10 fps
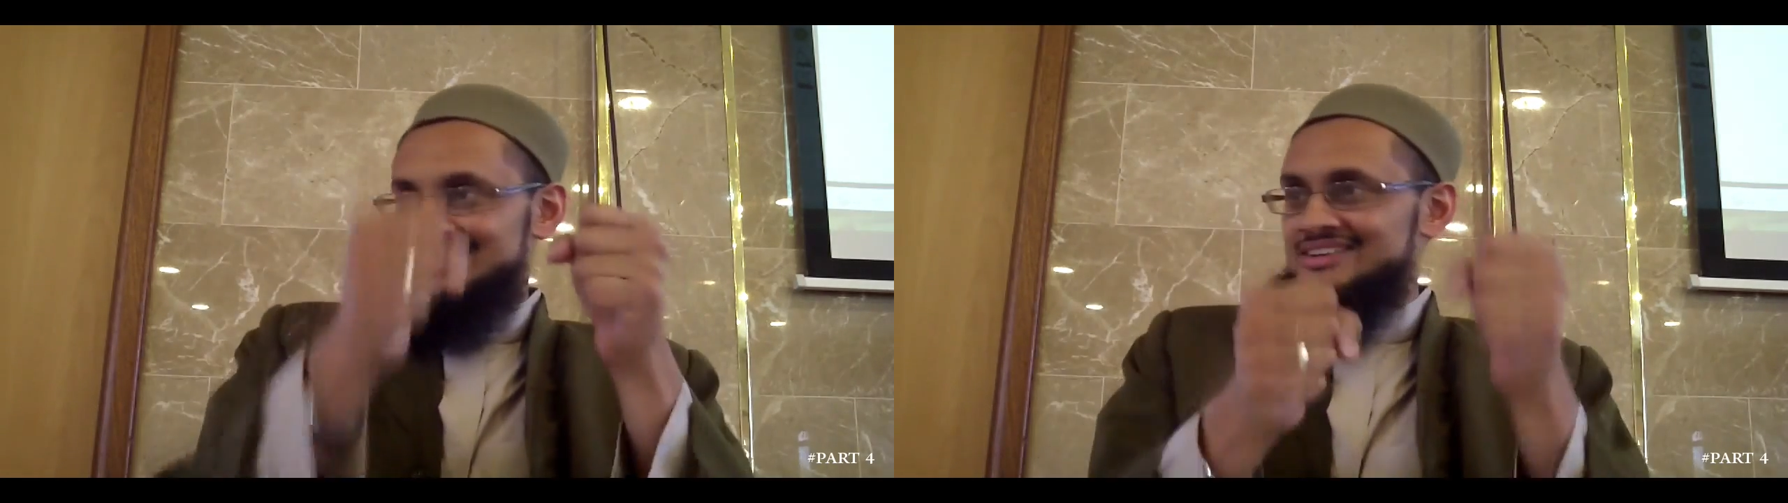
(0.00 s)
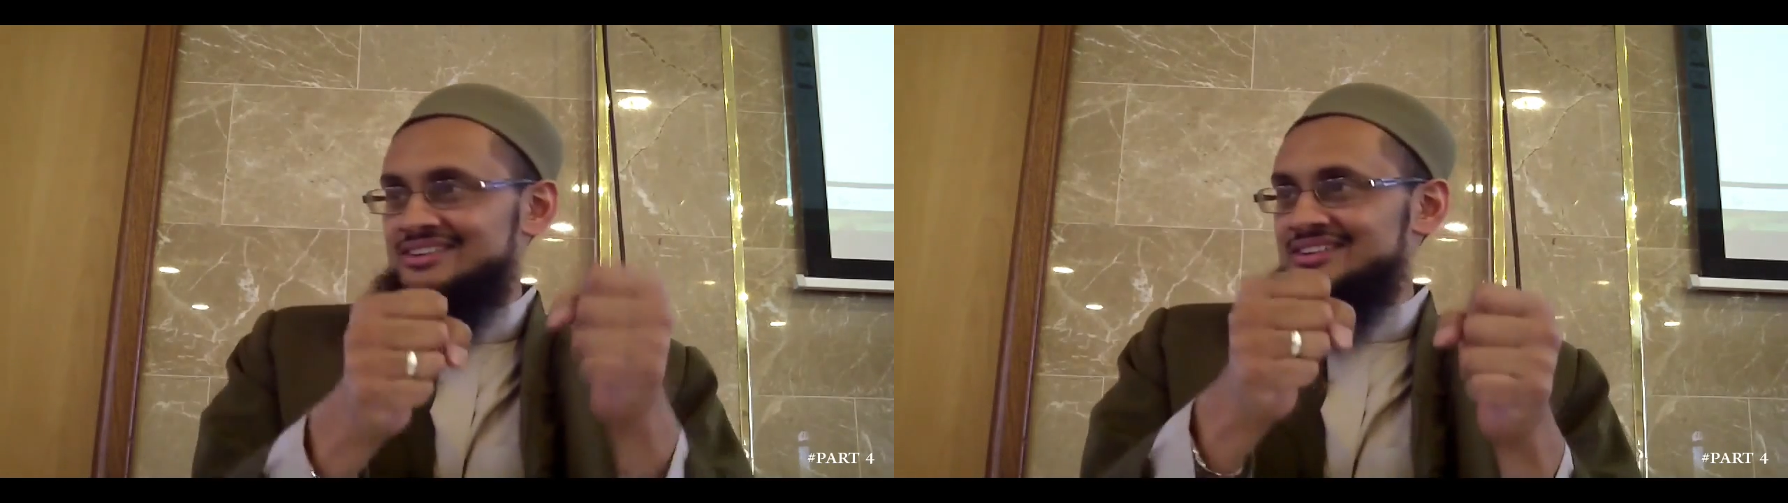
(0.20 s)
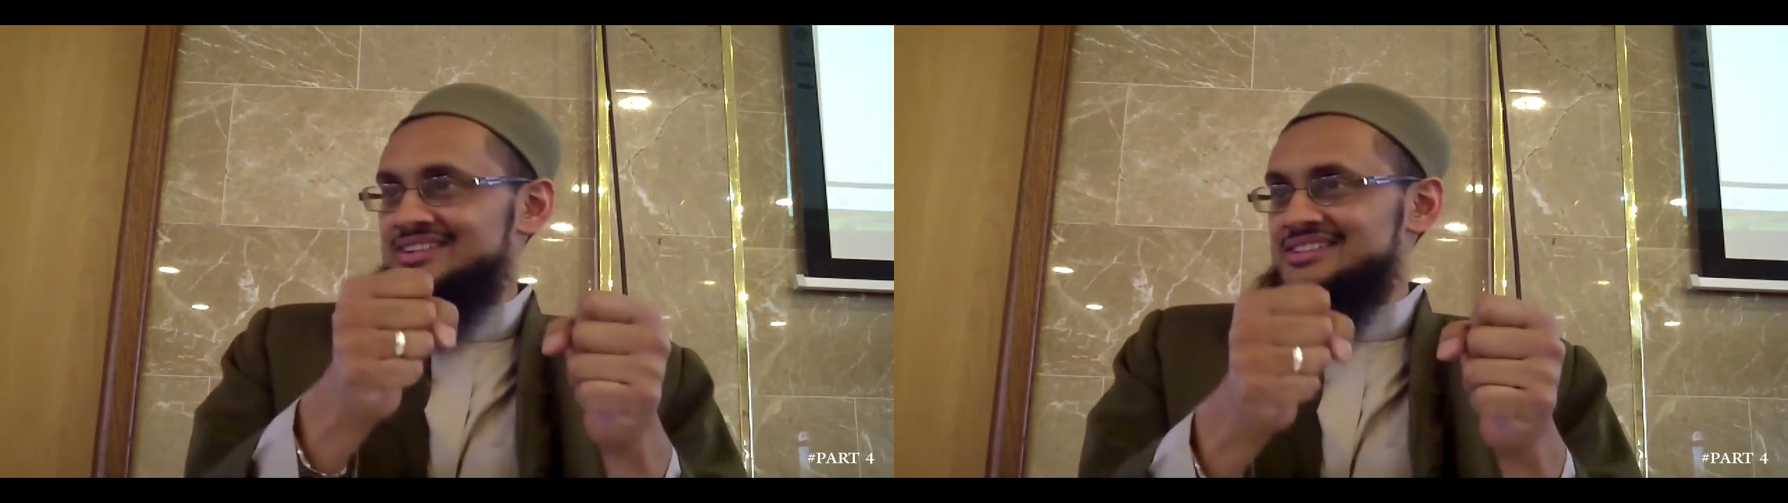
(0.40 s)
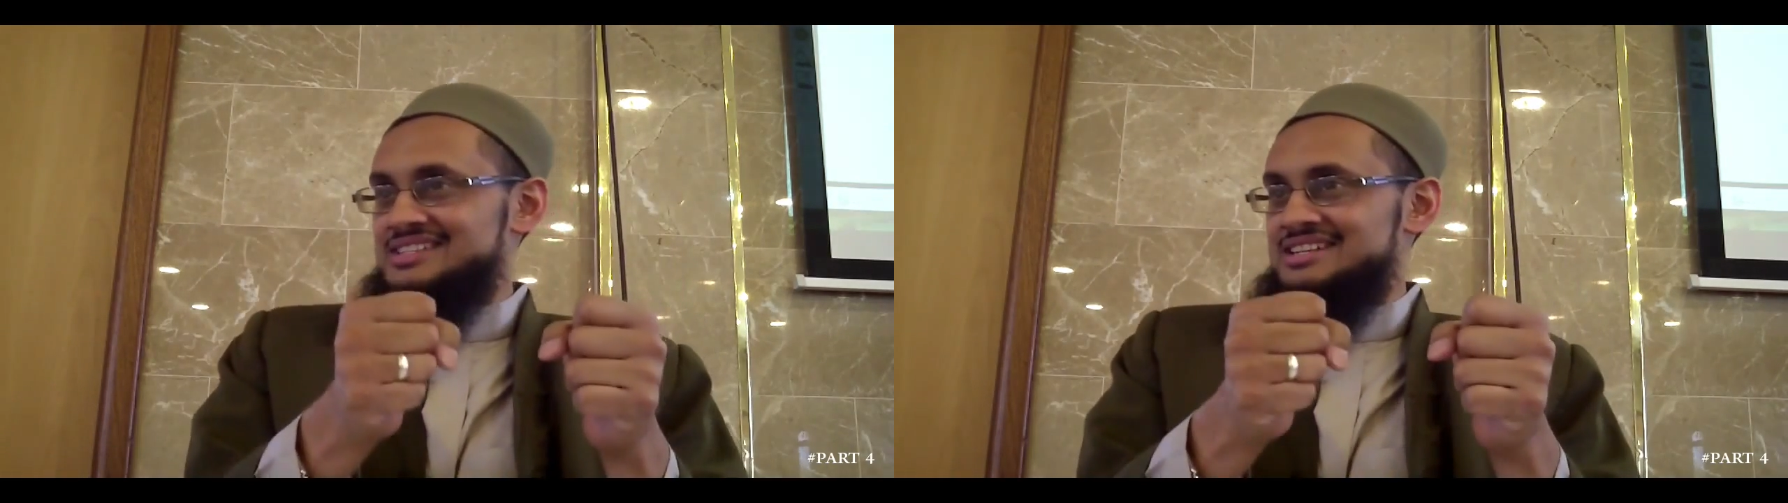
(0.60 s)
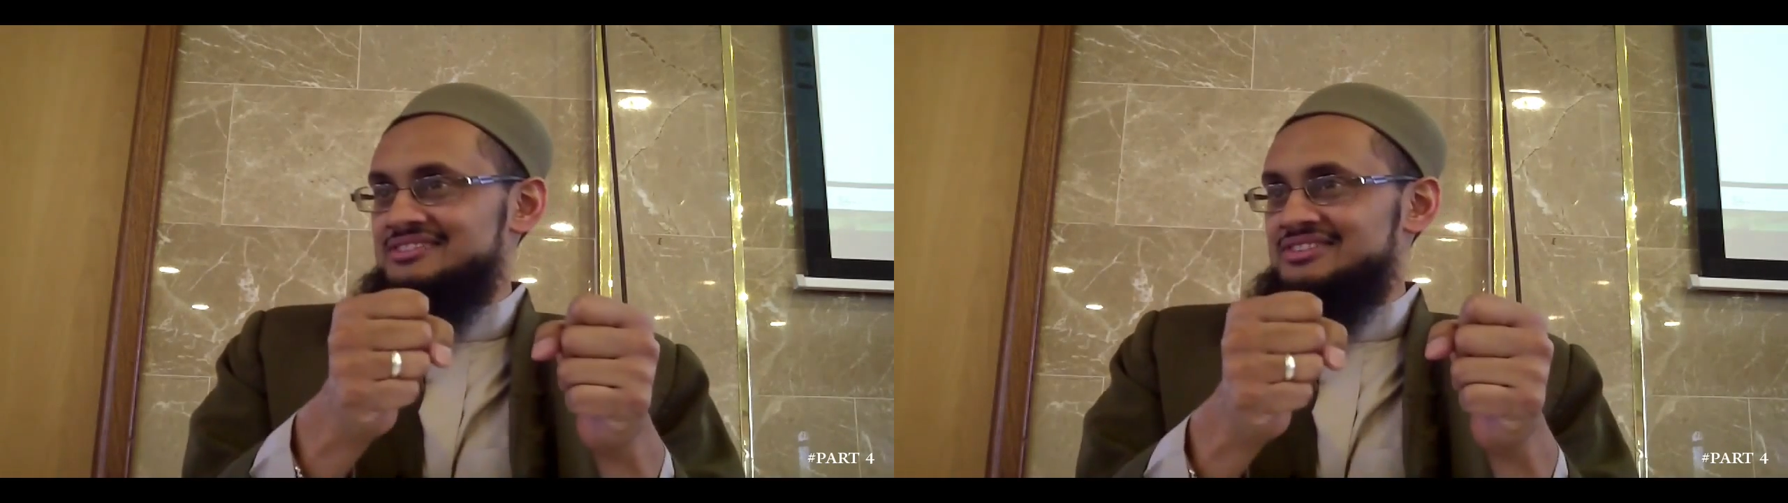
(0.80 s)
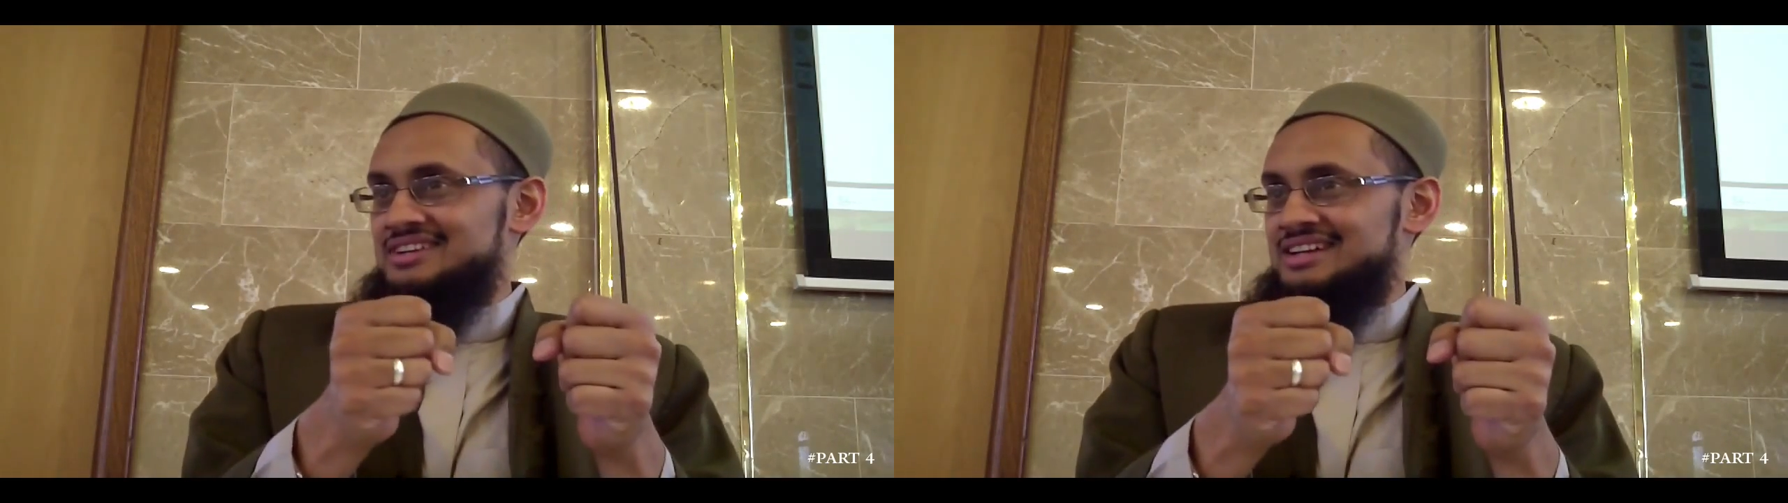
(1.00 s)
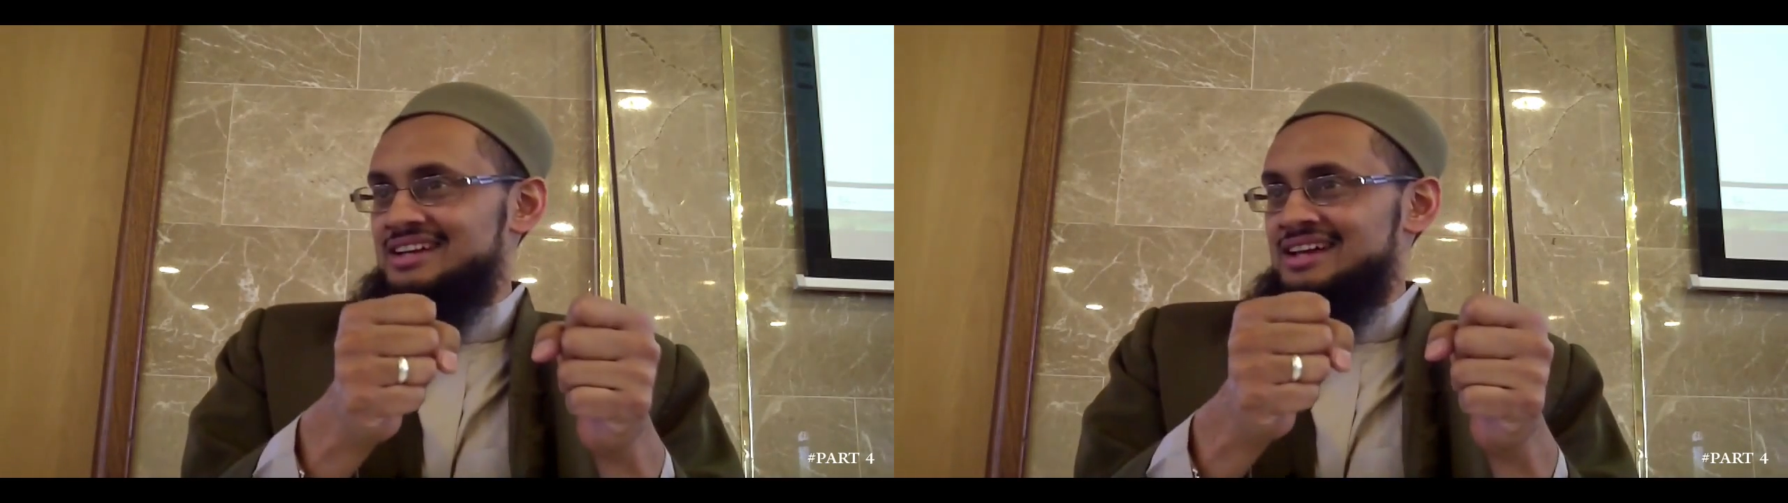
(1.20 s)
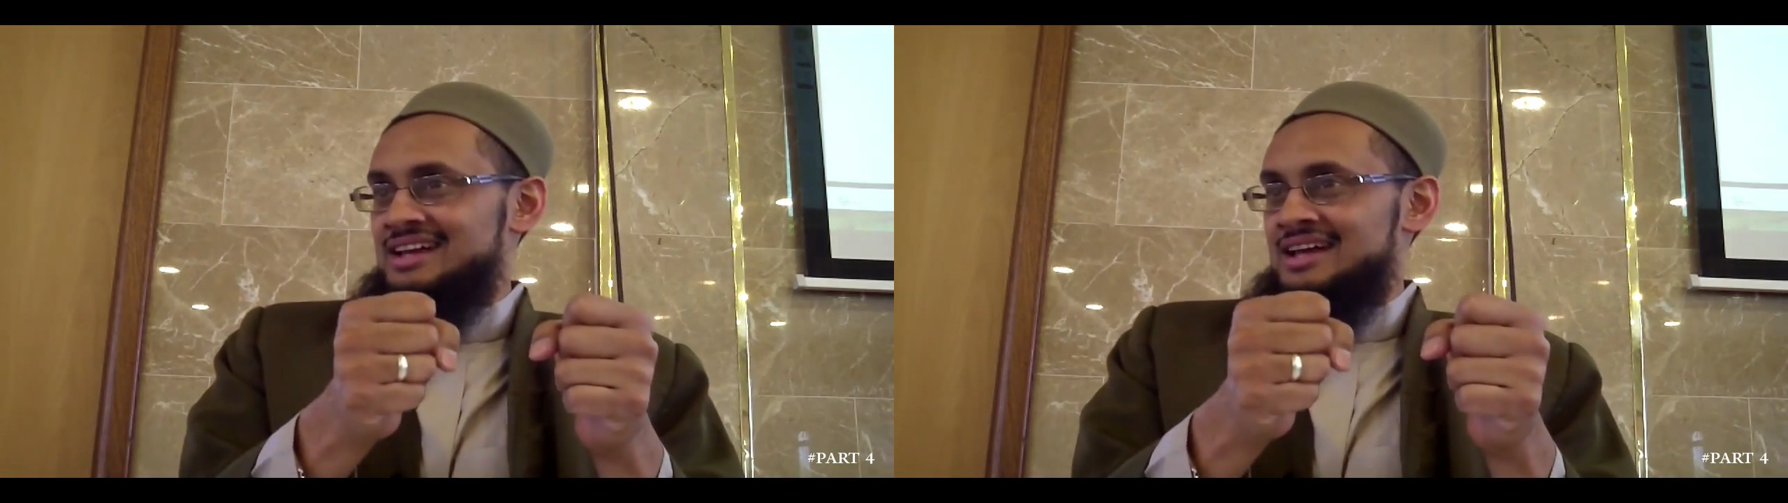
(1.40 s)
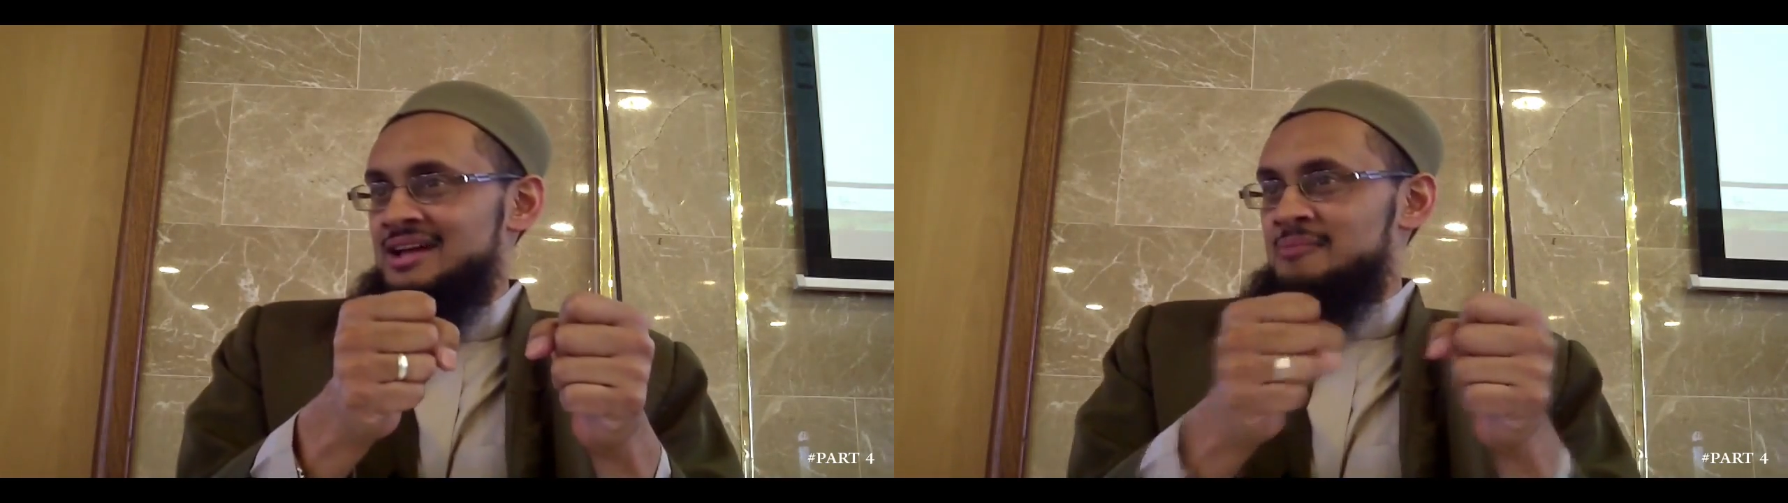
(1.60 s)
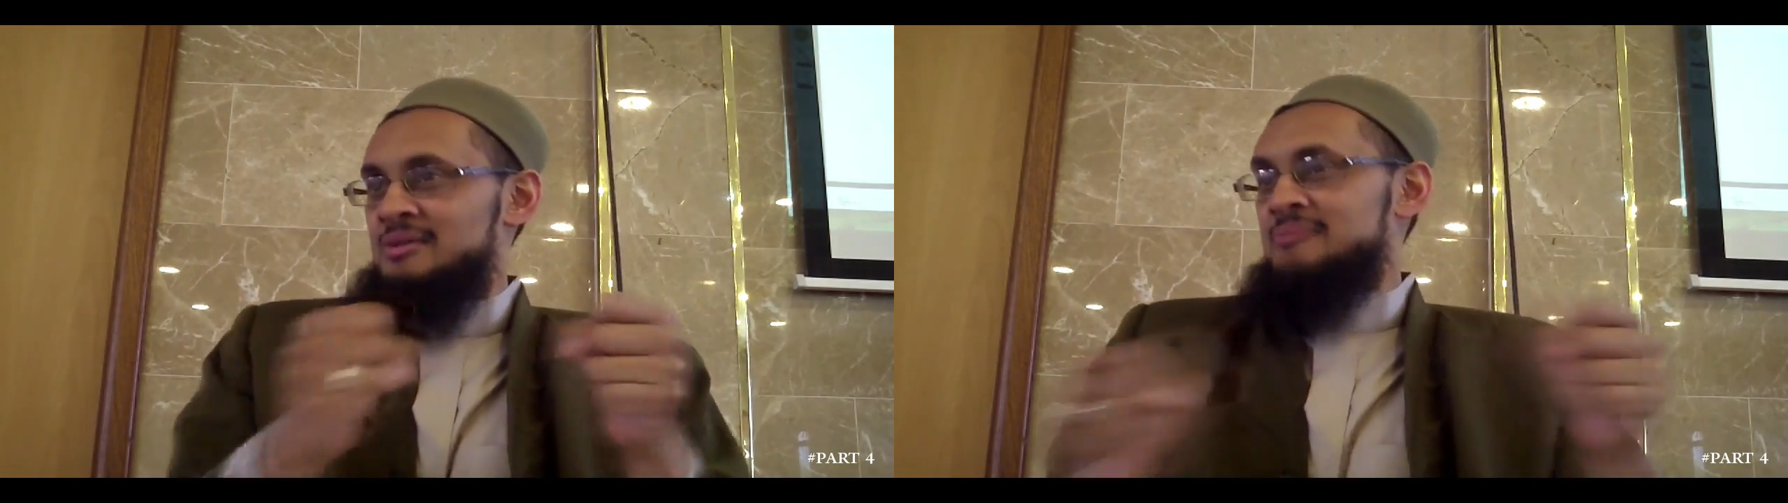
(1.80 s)
you know, all that sort of stuff.
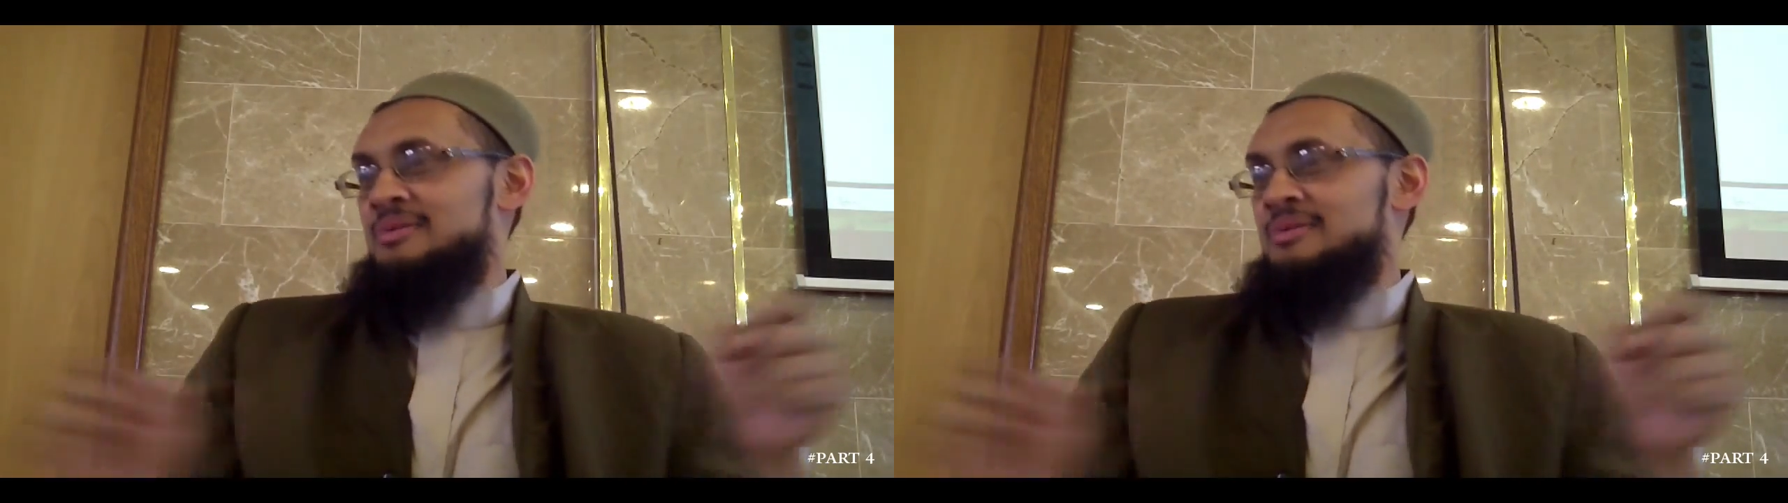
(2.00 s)
My